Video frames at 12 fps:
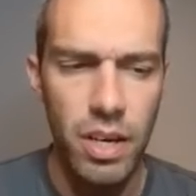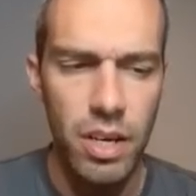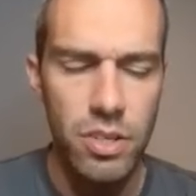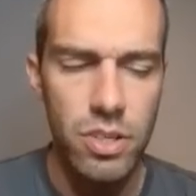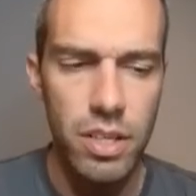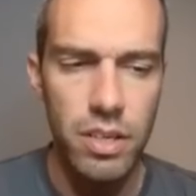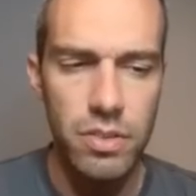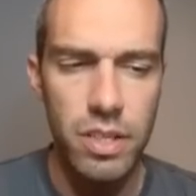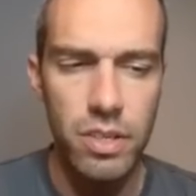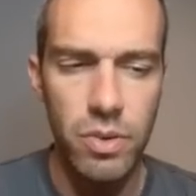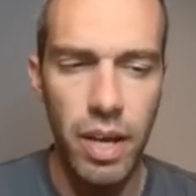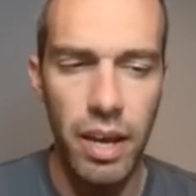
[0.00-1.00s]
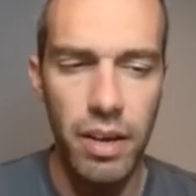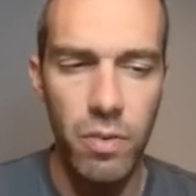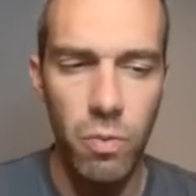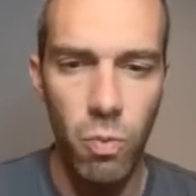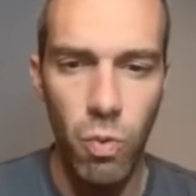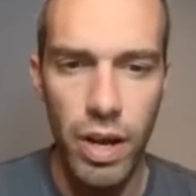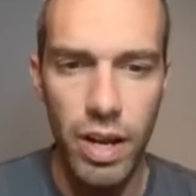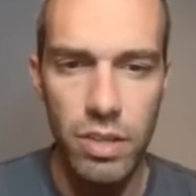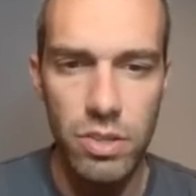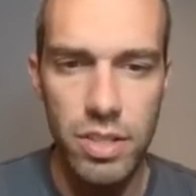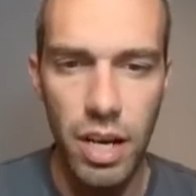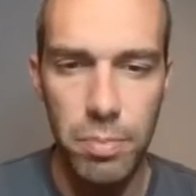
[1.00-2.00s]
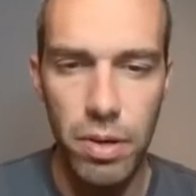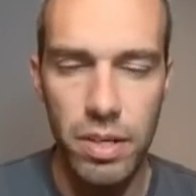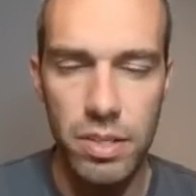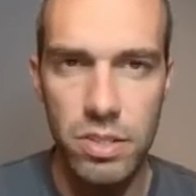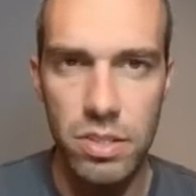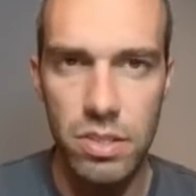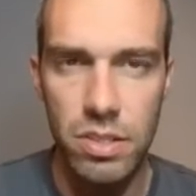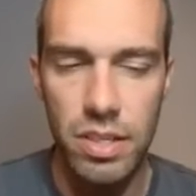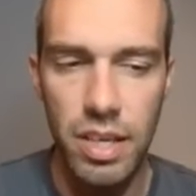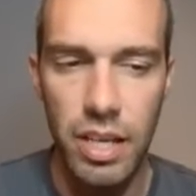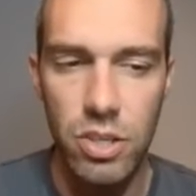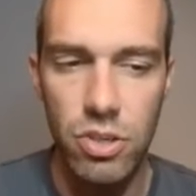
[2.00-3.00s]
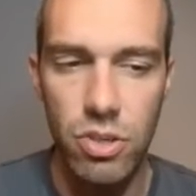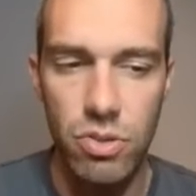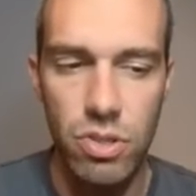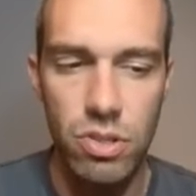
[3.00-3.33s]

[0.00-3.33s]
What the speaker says: So then it's like, okay, what other stat products can you use?